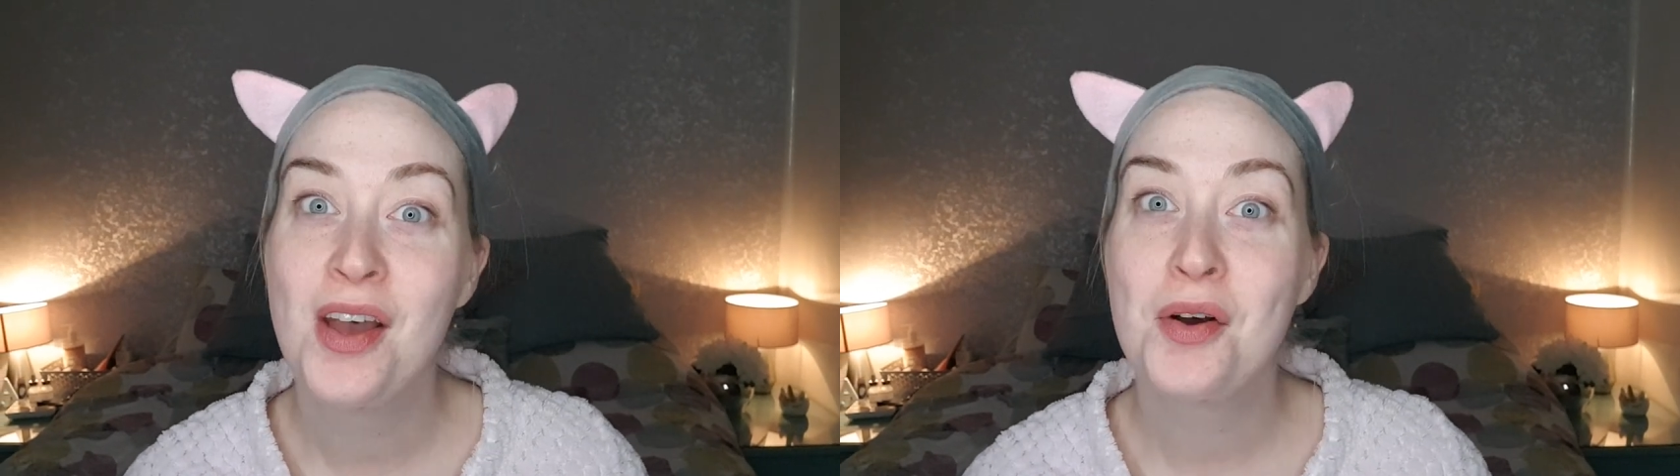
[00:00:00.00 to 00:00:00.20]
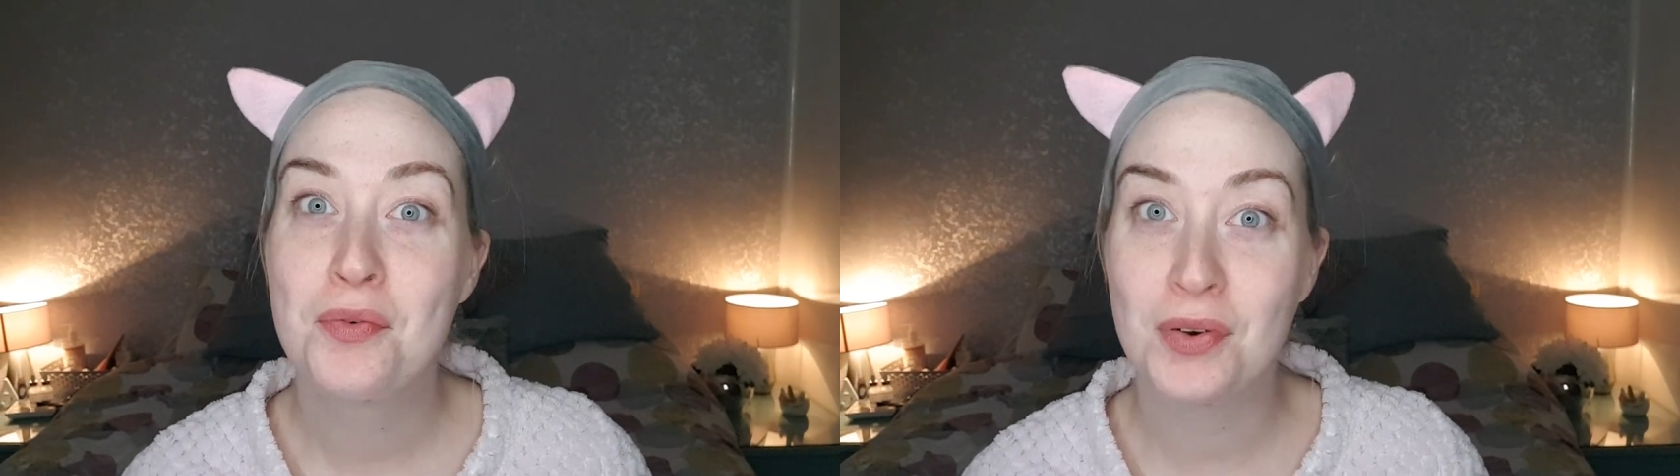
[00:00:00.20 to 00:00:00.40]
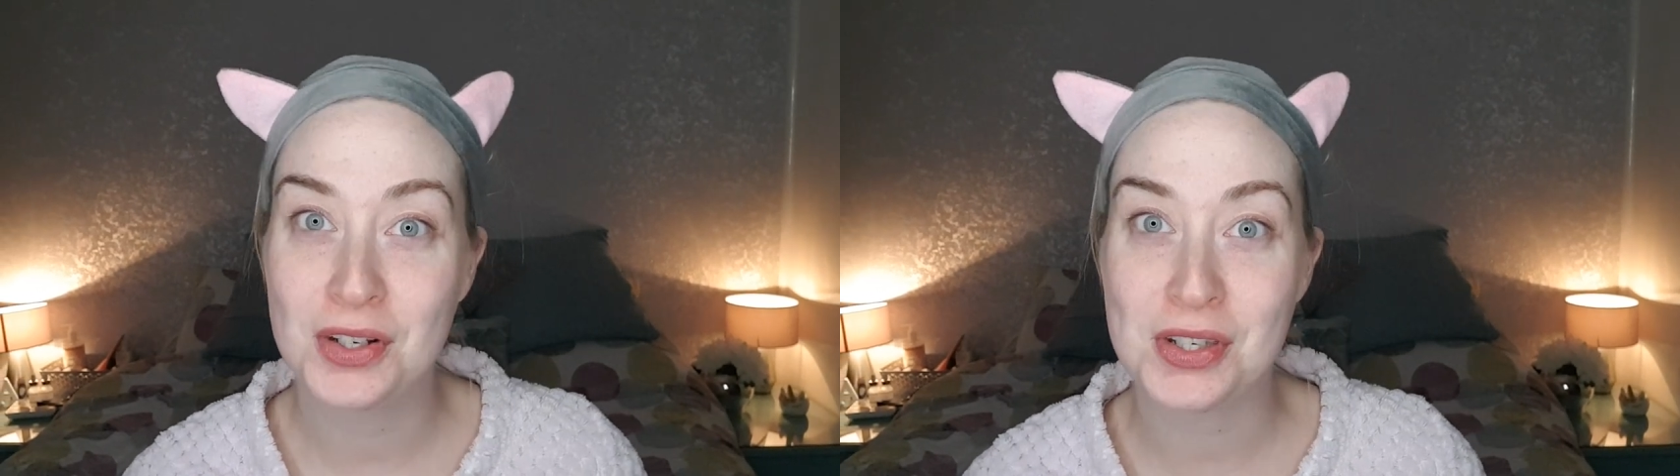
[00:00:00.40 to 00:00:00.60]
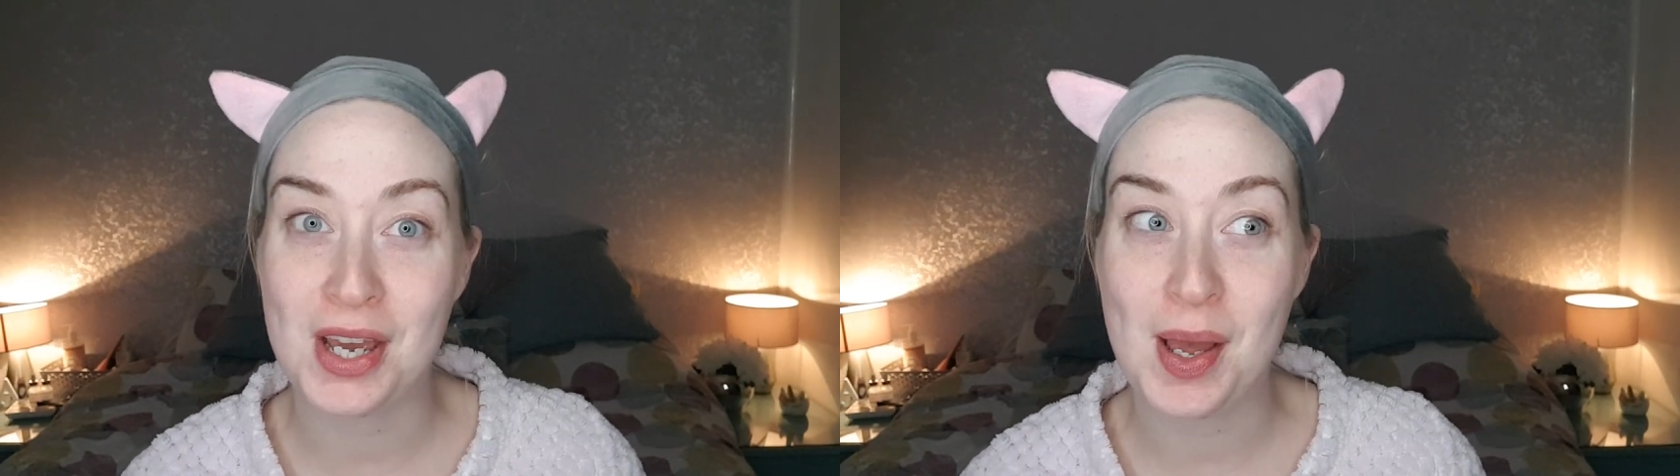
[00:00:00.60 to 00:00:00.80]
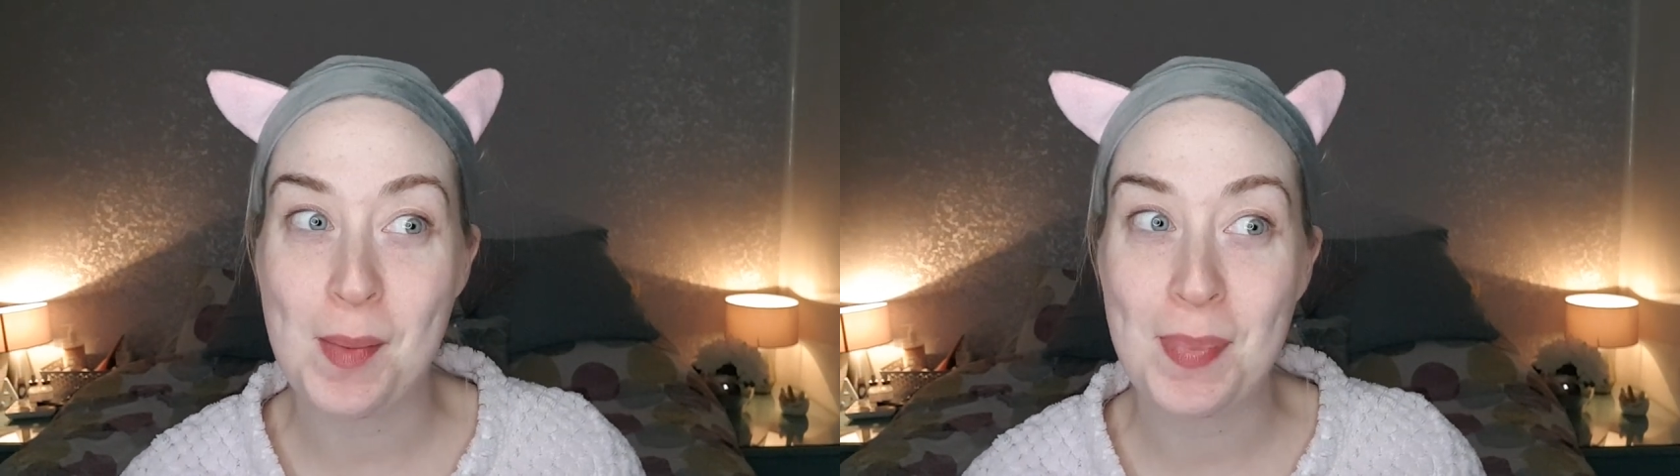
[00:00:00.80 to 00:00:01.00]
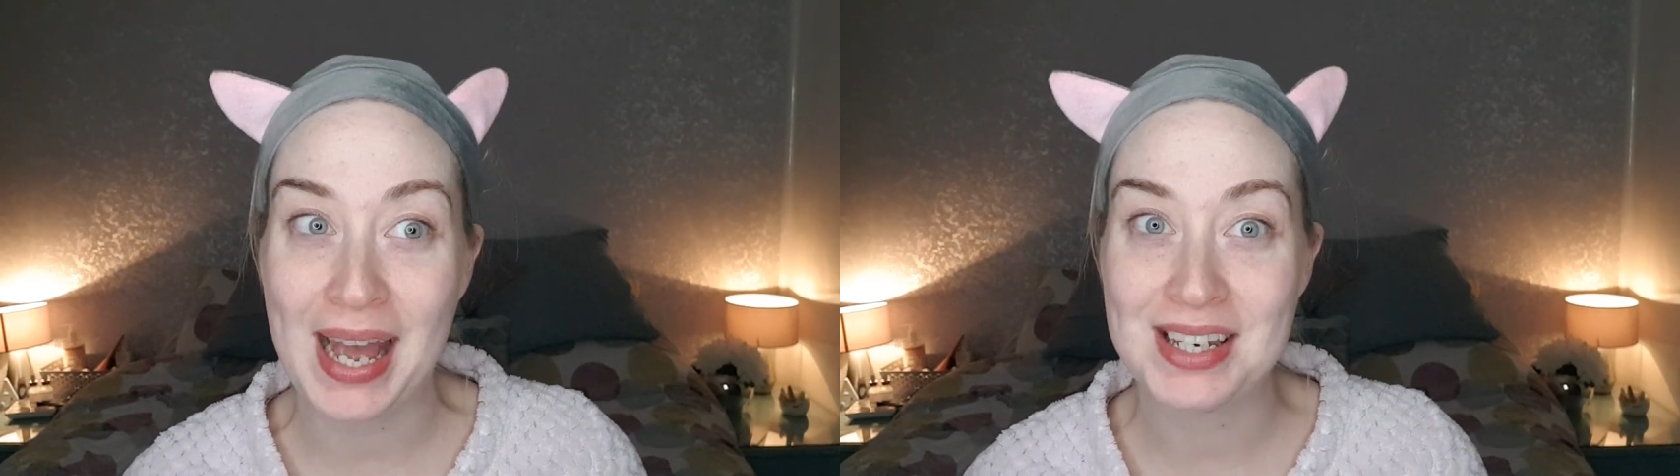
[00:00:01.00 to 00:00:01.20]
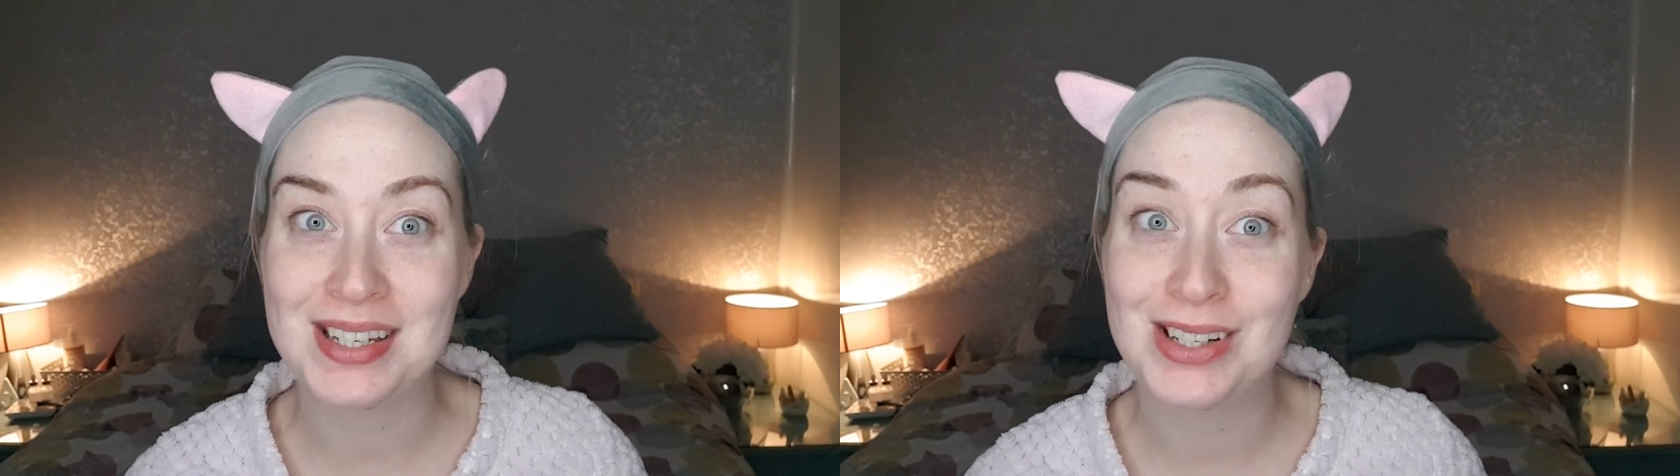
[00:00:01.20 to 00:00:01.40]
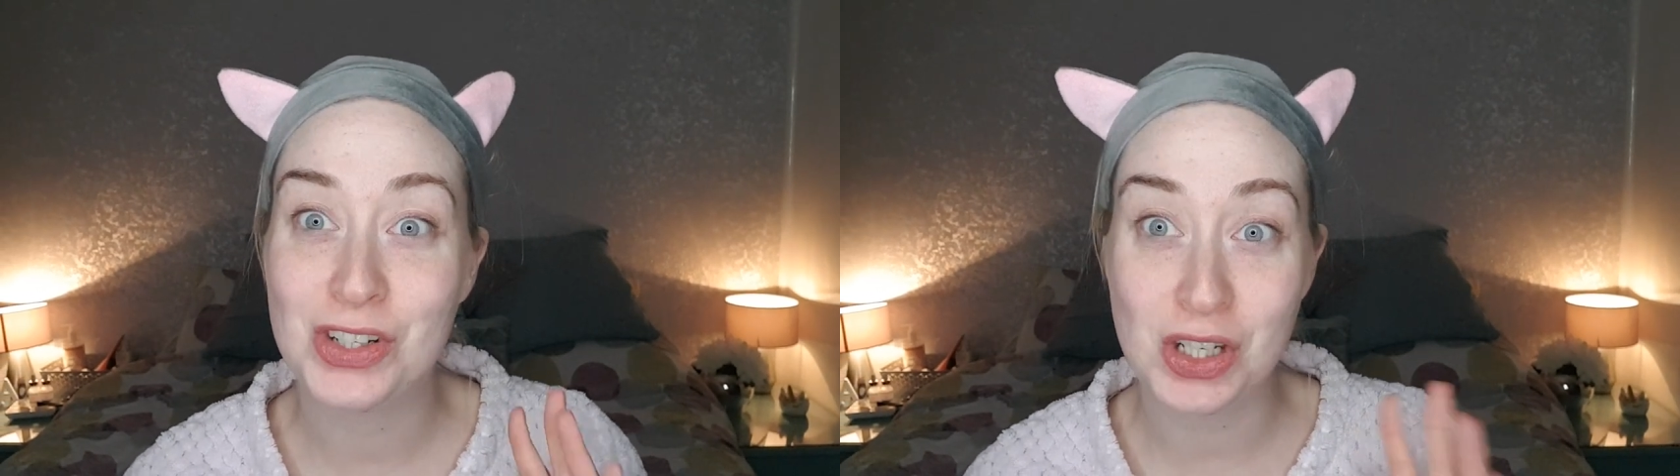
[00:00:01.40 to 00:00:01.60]
Flutter
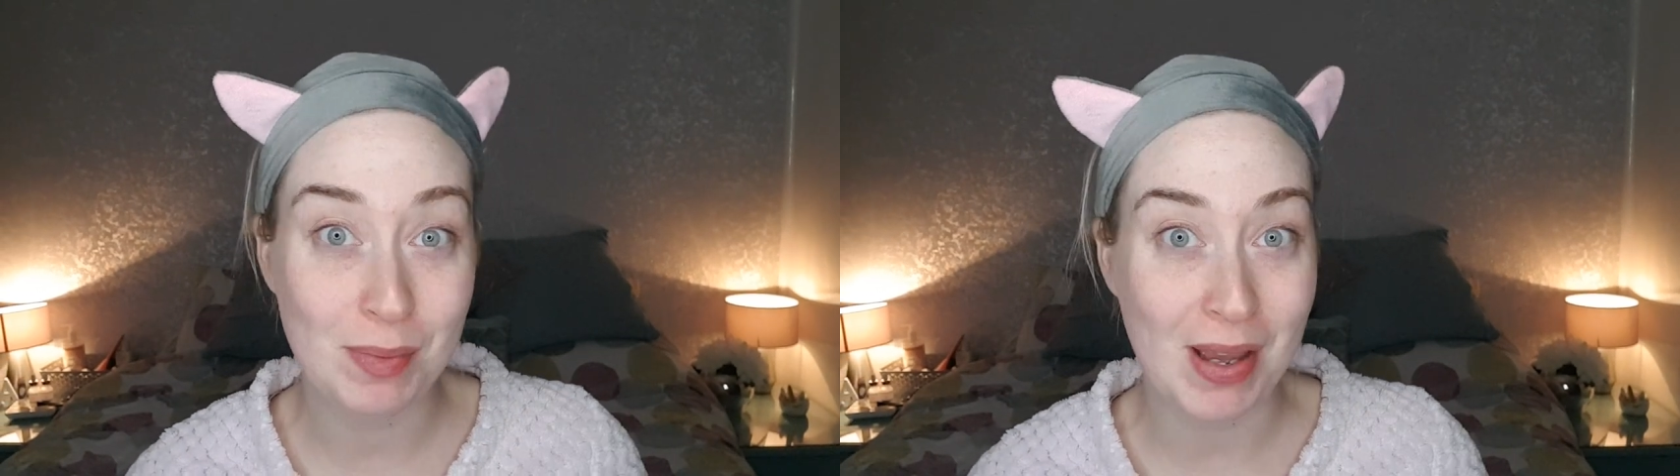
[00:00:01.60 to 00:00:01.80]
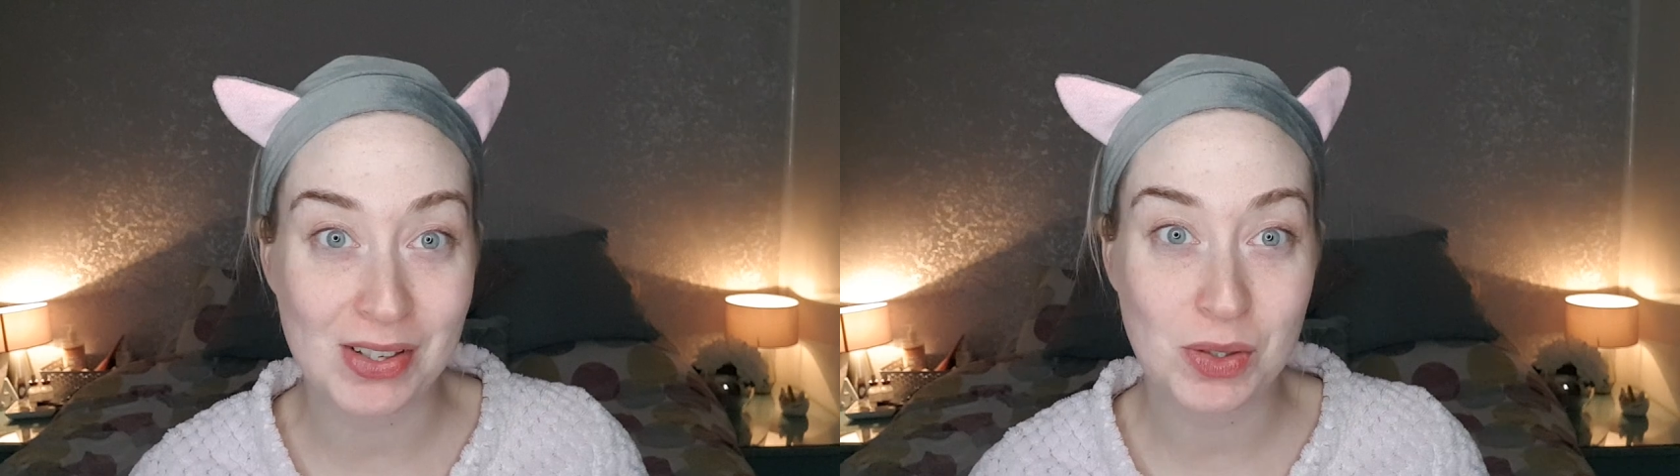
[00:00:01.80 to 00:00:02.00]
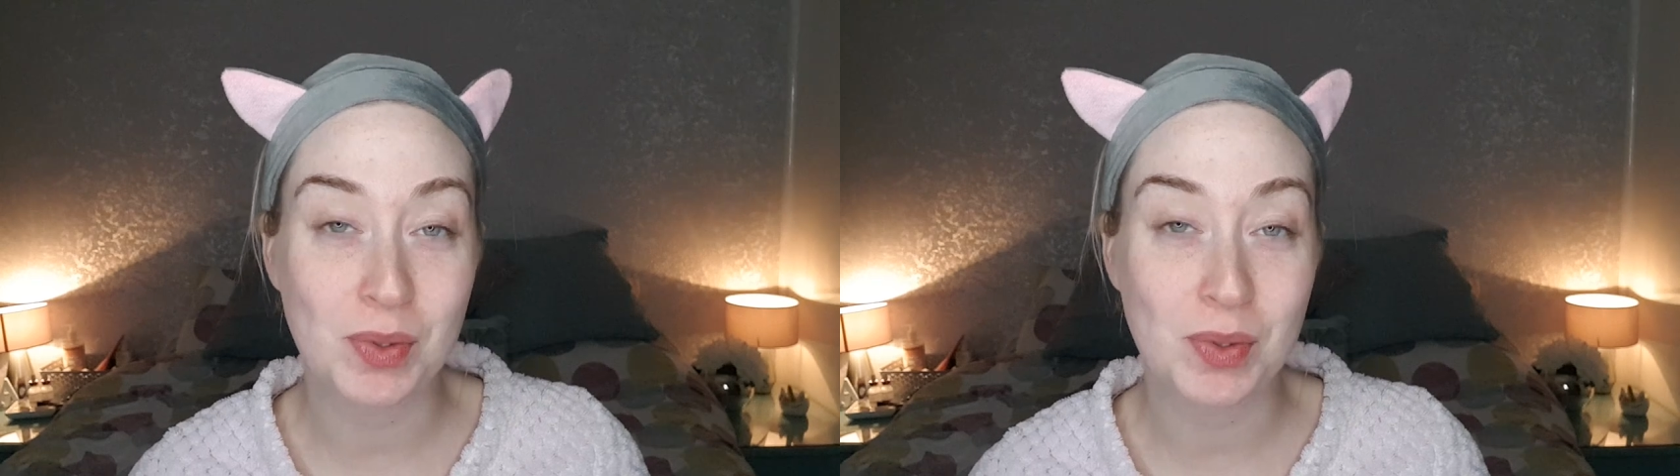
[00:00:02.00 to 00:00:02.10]
Panda sheet mask,